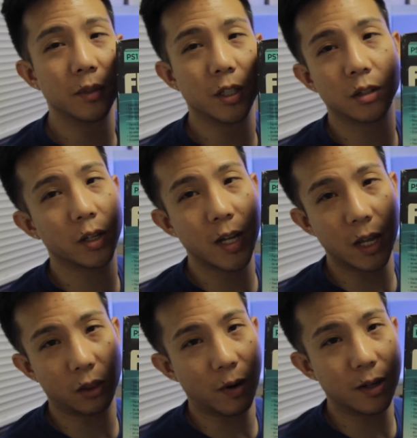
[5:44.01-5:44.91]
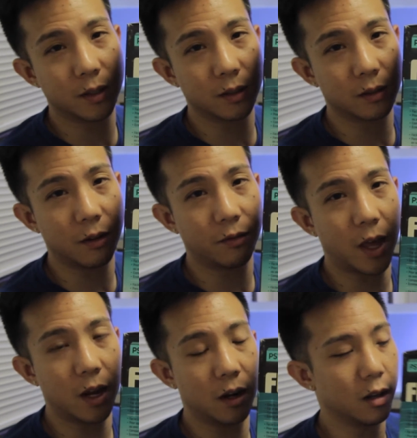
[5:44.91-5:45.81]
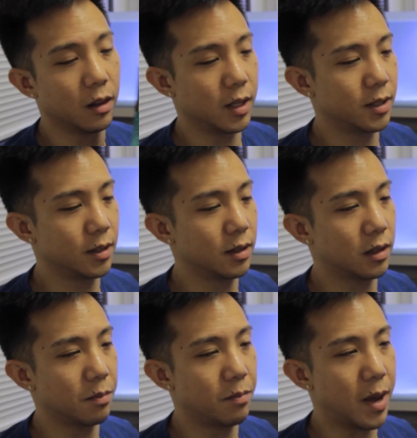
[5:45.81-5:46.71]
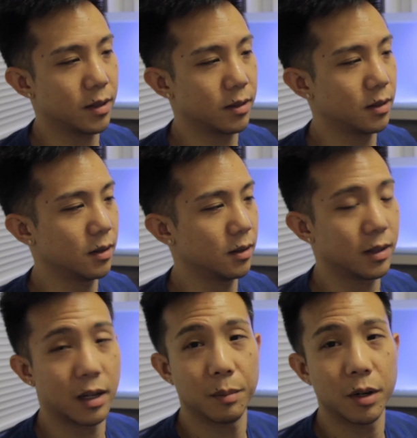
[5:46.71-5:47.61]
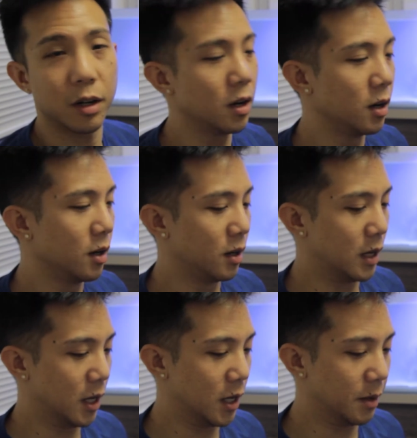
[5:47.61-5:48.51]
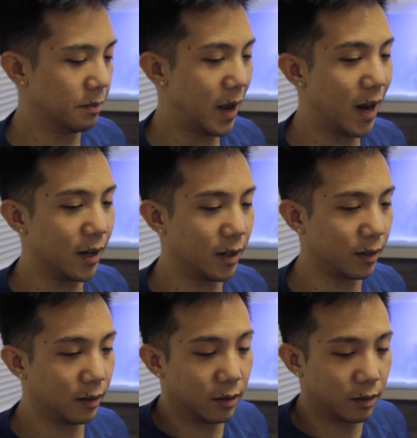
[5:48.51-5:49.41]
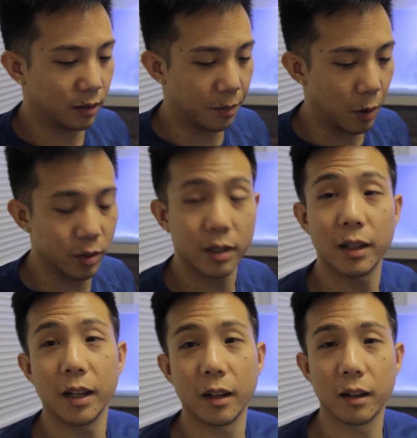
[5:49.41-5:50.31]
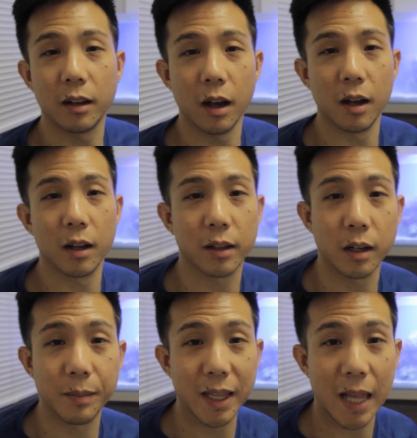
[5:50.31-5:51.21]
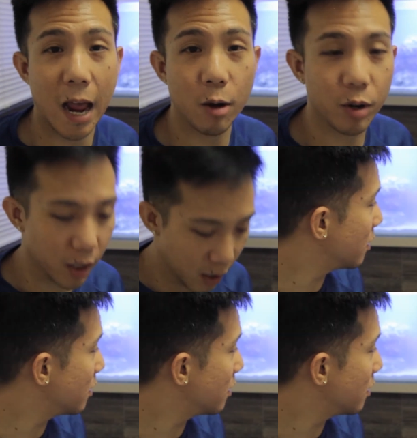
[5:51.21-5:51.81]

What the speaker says: just looking at threads and stuff, that this isn't the best skimmer, and it's supposedly going to be loud.